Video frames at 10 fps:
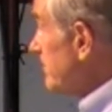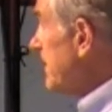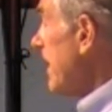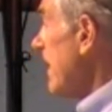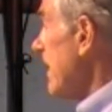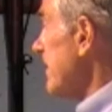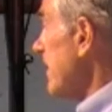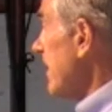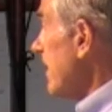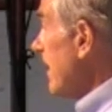
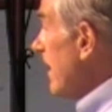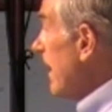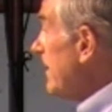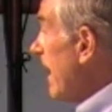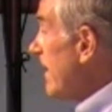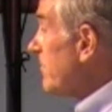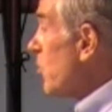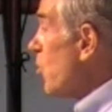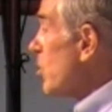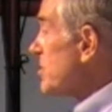And that, of
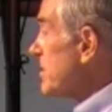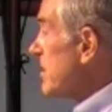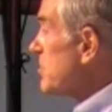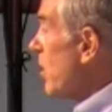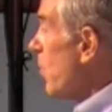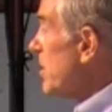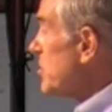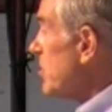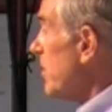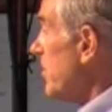course, is what we
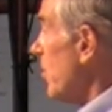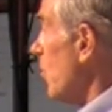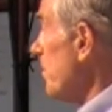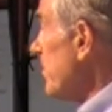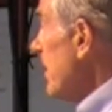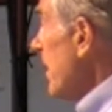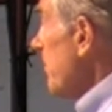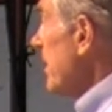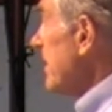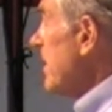should do.
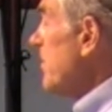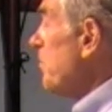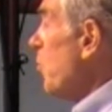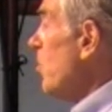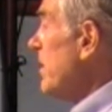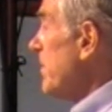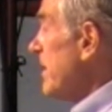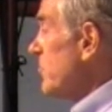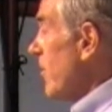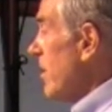But the point
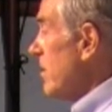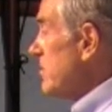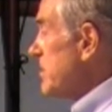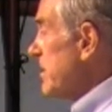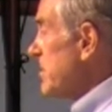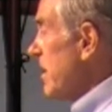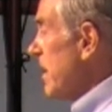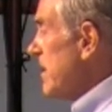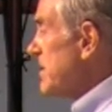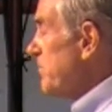about drugs is
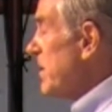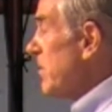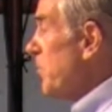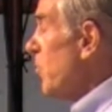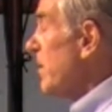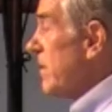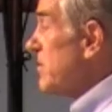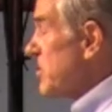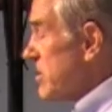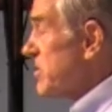it's a bigger point
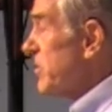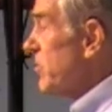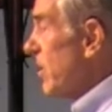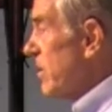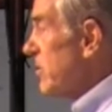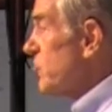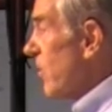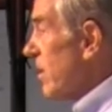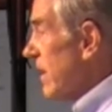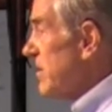than just the
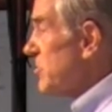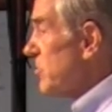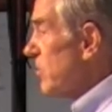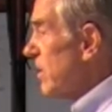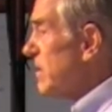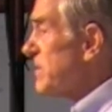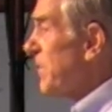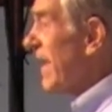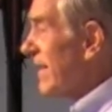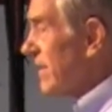drug issue. It's
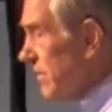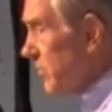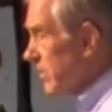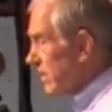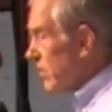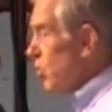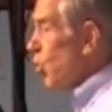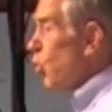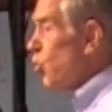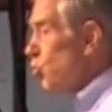about liberty.
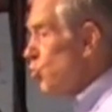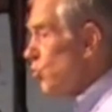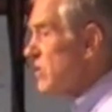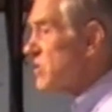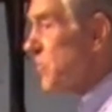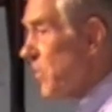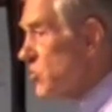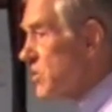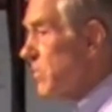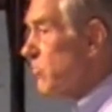Who is
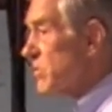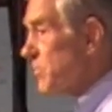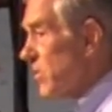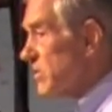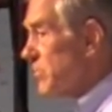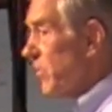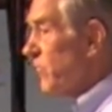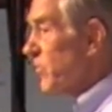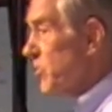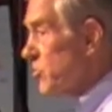supposed to be responsible
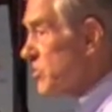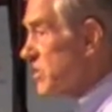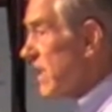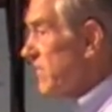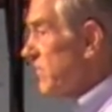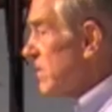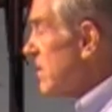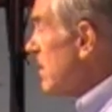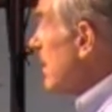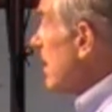for your
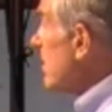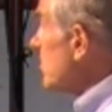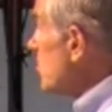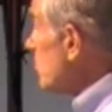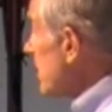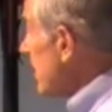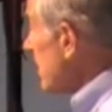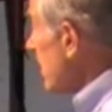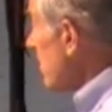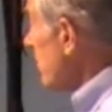safety and you
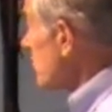taking care of